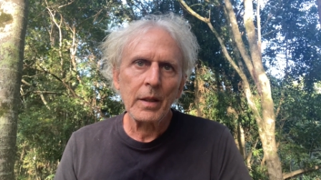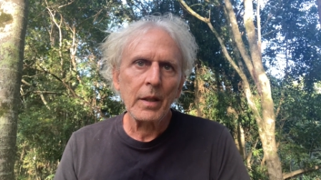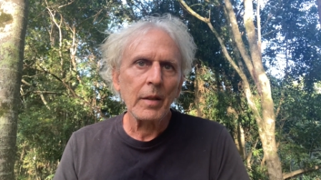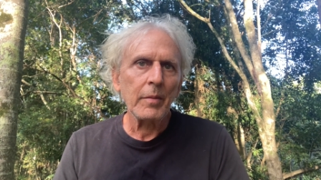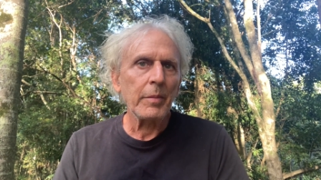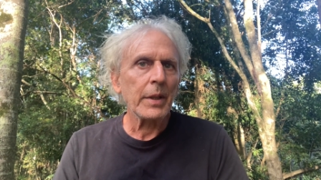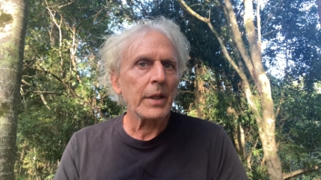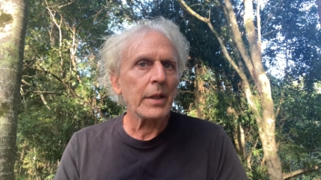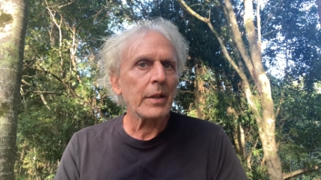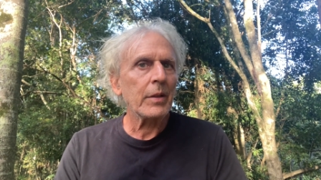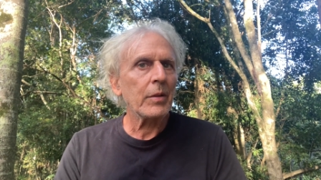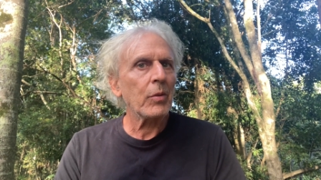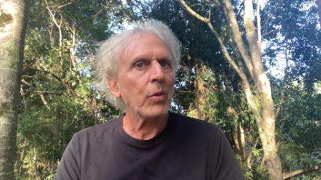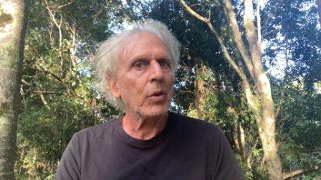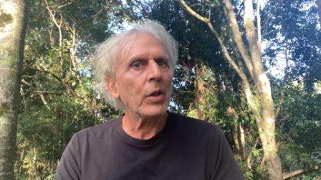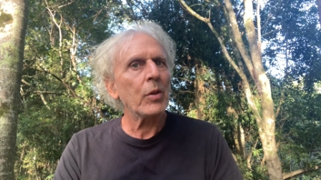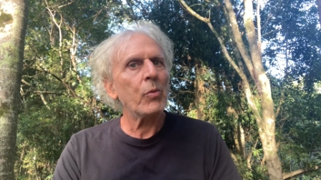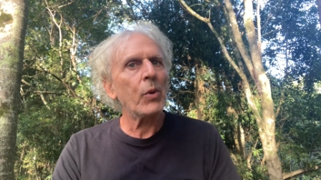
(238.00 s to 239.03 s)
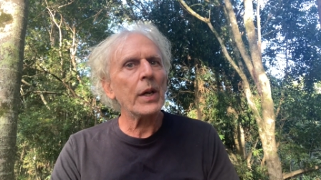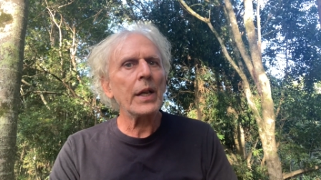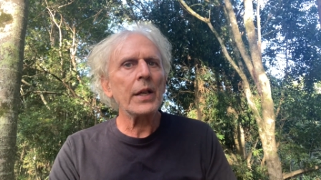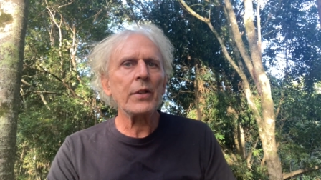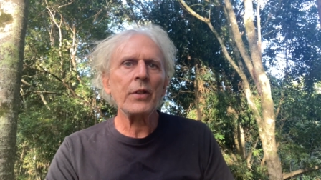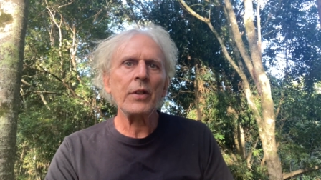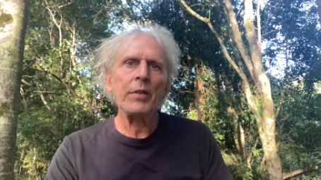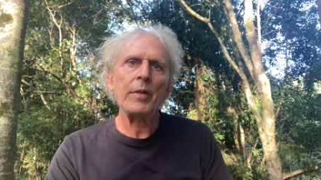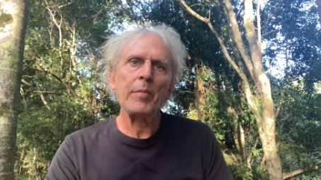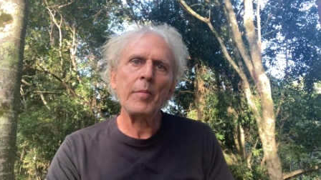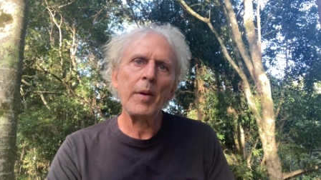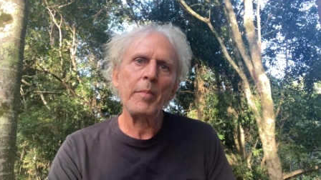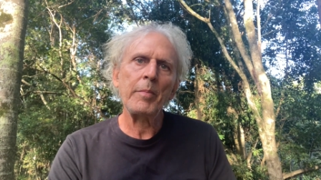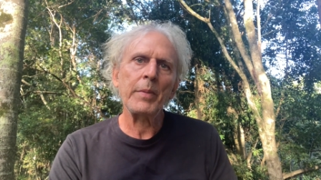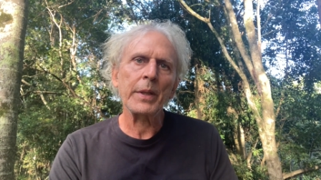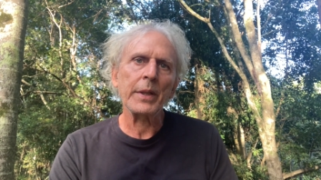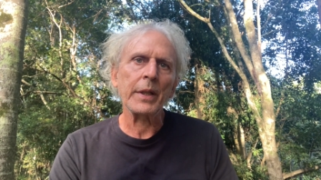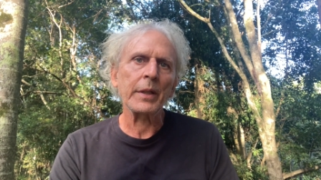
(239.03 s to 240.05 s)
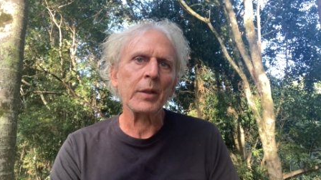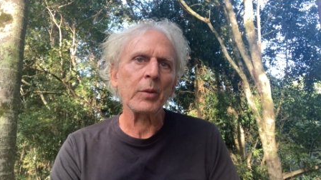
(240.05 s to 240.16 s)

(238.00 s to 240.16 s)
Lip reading: But one has to remember that the